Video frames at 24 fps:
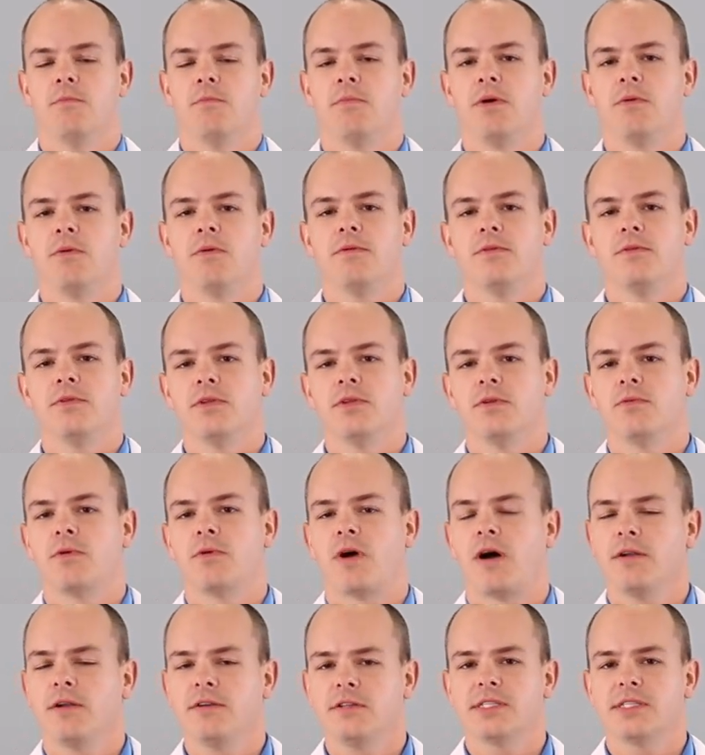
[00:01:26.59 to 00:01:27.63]
but
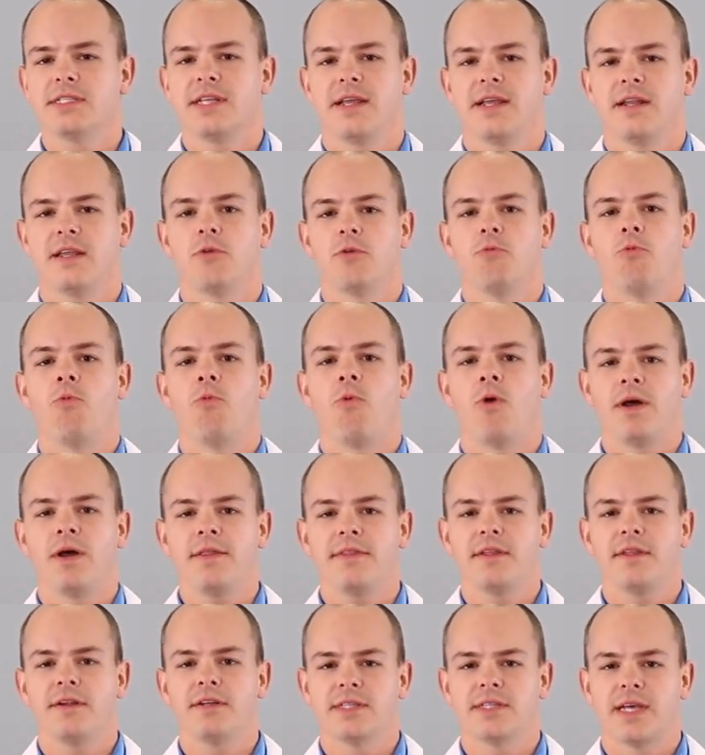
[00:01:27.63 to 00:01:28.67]
understanding what they're